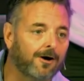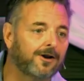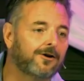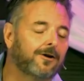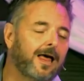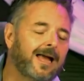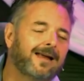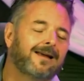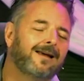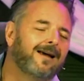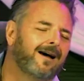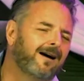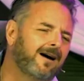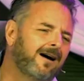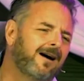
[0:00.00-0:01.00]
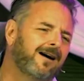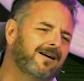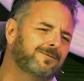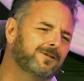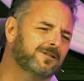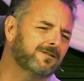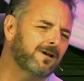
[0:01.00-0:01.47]
You're like, oh, I'm
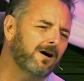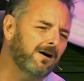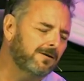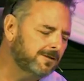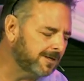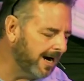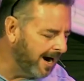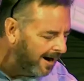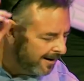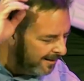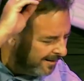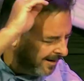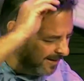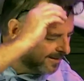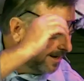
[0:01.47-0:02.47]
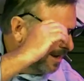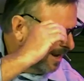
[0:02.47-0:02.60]
so tired of this.